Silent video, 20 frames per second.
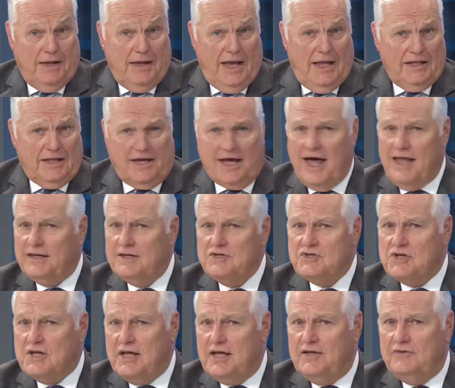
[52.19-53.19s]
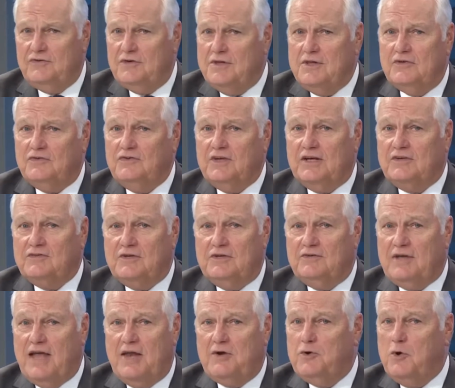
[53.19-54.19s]
And college kids in the
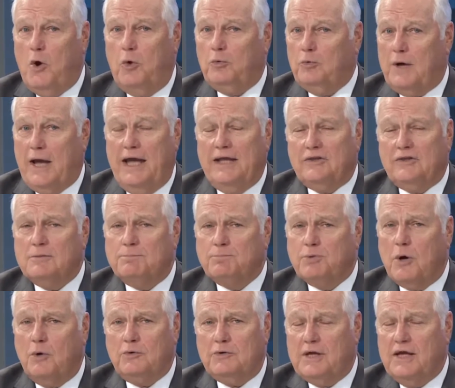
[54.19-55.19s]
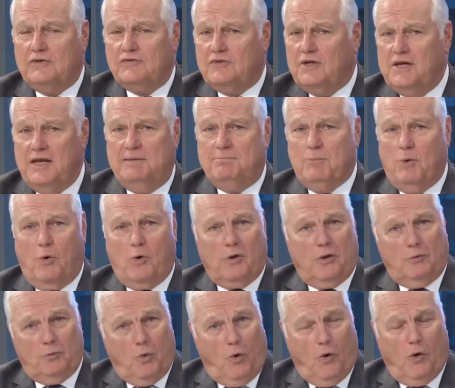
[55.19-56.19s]
60s had no right to protest an
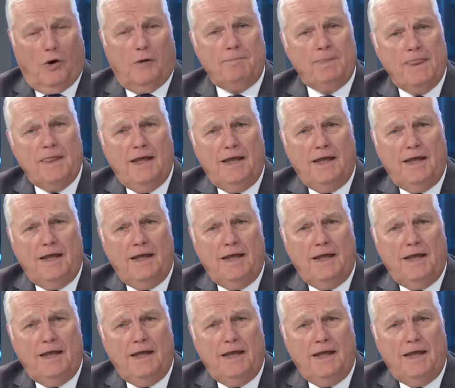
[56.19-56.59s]
immoral war.